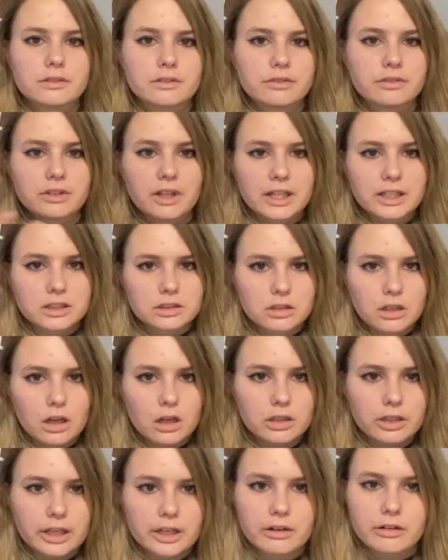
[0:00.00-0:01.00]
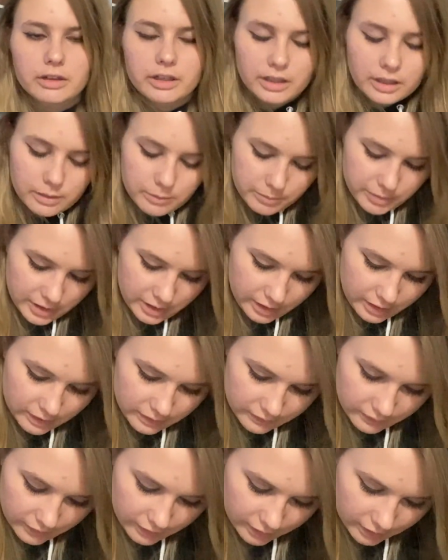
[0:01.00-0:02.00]
flight dock area
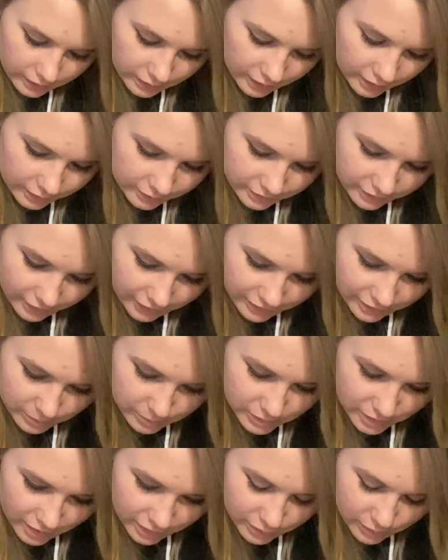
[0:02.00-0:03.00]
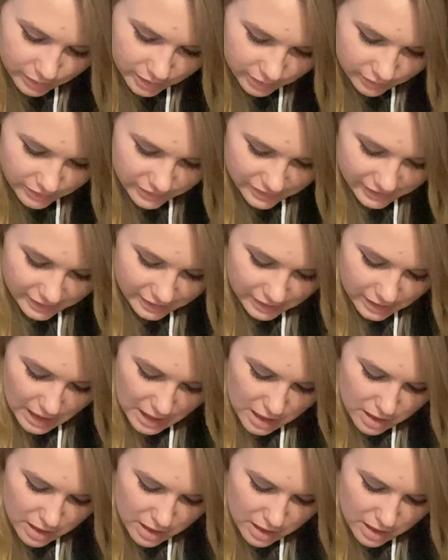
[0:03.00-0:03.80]
because uh, I saw someone on Twitter was like,